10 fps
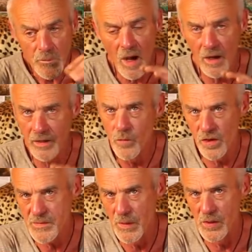I didn't
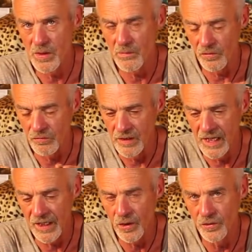want to spook them. I was
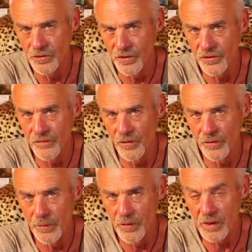really conscious of not
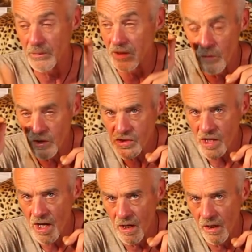spooking them. I didn't want to
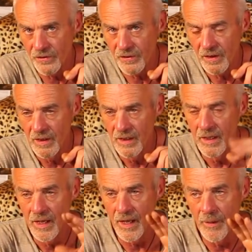just cast,
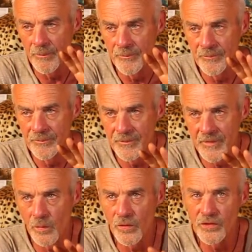
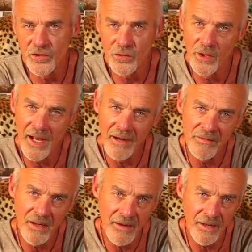because I wasn't sure how
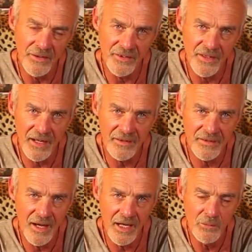far out the snags
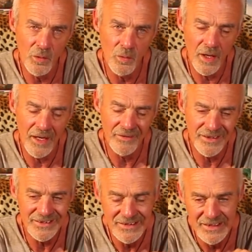came or
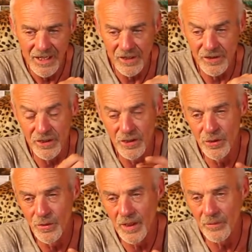whatever, and I
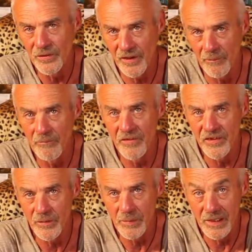knew there was some
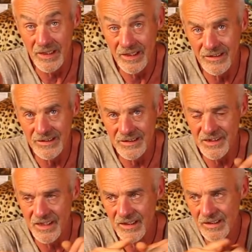visibility, like I
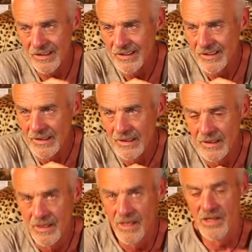say.
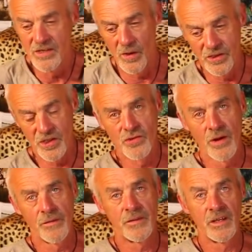So I just
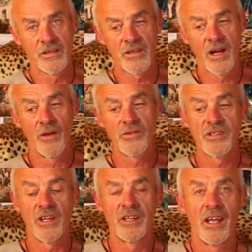drifted as close
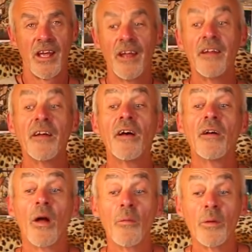as I dared,
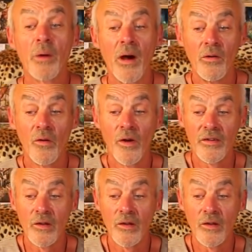like with the Polaroids,